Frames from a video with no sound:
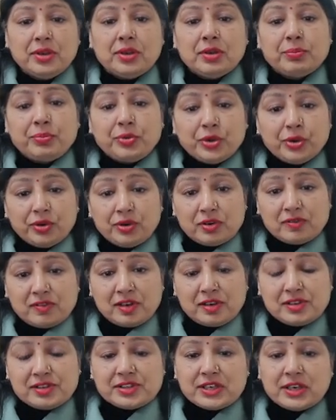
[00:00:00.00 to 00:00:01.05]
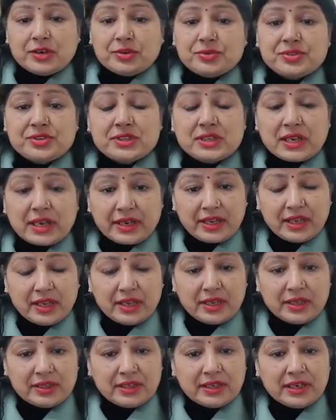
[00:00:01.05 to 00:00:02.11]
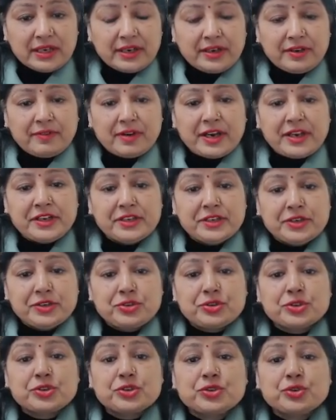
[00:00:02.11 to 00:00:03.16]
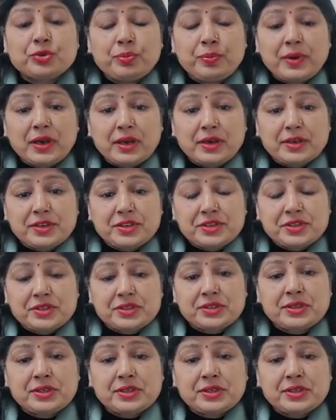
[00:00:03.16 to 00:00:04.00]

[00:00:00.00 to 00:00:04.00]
Pure vowel sounds, again, they are divided into two parts.